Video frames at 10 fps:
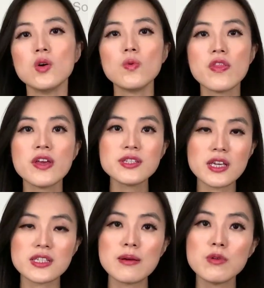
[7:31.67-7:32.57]
What this
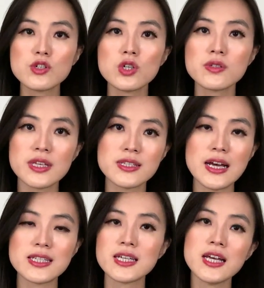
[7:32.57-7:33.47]
example shows is
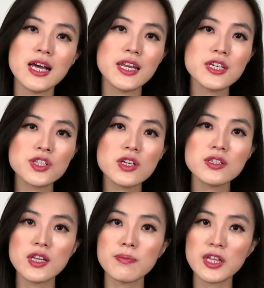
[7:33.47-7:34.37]
that listing
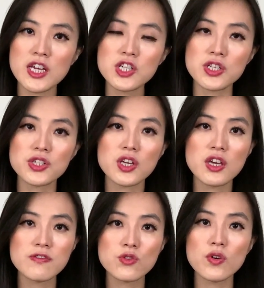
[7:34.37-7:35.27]
the limitations
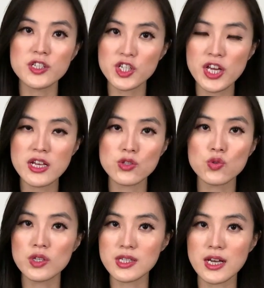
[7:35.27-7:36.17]
gives you a chance
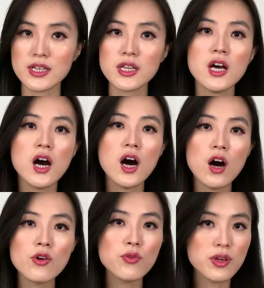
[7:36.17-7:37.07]
to discuss
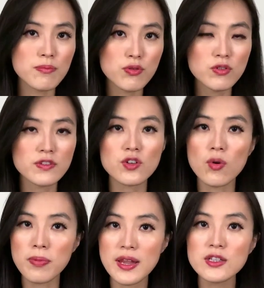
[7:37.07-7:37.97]
how you improved or
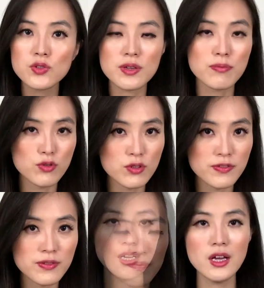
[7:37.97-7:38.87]
plan to
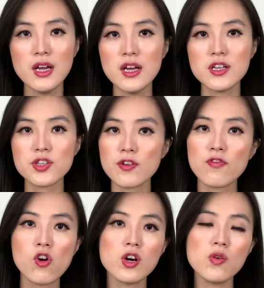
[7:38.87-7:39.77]
improve.
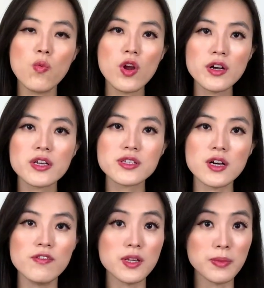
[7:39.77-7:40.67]
Therefore, awareness
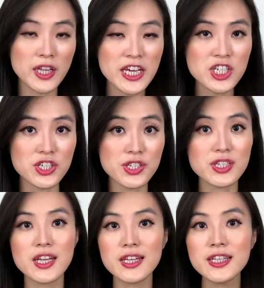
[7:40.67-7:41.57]
of limitations
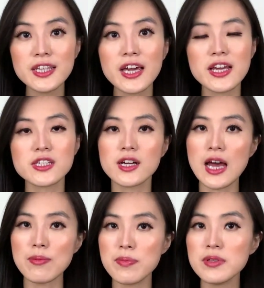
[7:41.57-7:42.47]
indicates a
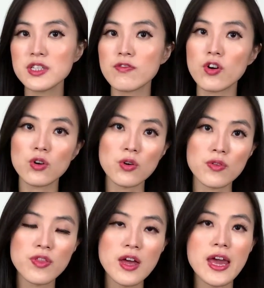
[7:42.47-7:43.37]
capability for
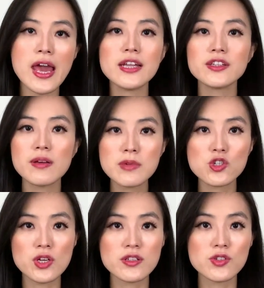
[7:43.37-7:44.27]
growth and
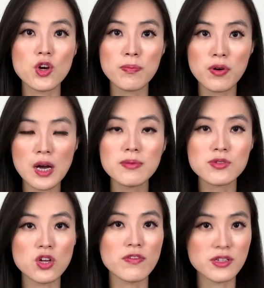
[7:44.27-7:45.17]
demonstrates your problem
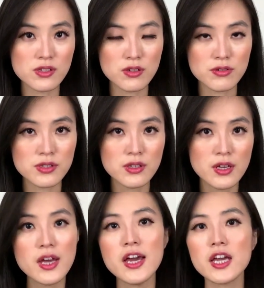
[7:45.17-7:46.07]
solving skills.
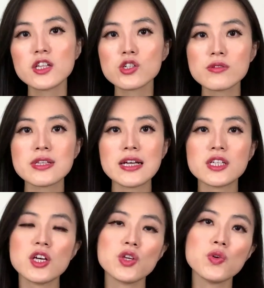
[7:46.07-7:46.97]
It shows
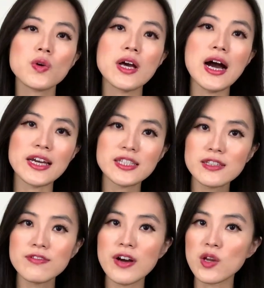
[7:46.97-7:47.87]
that you can
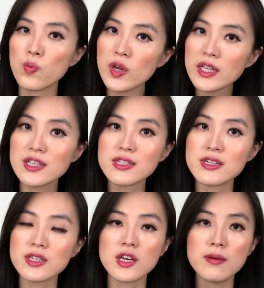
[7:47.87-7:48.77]
identify
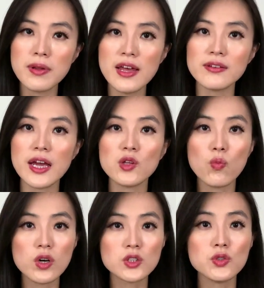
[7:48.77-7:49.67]
weaknesses in a plan and
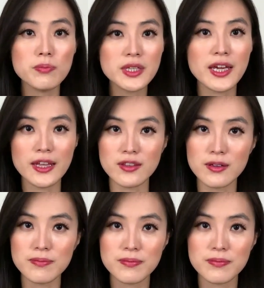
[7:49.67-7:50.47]
work to mitigate them.